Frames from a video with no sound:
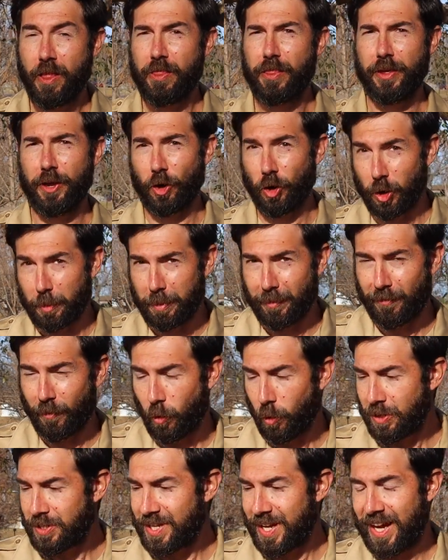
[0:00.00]
The
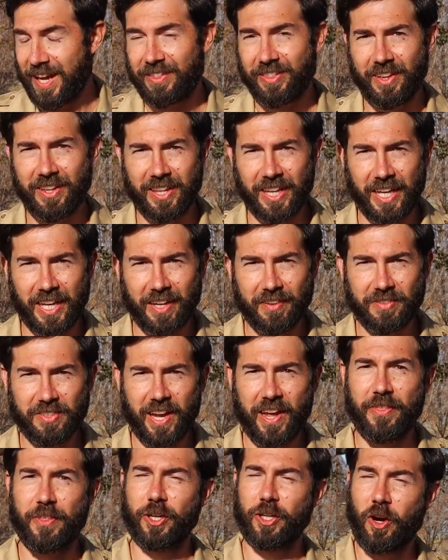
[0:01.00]
herbivores eat the leaves and the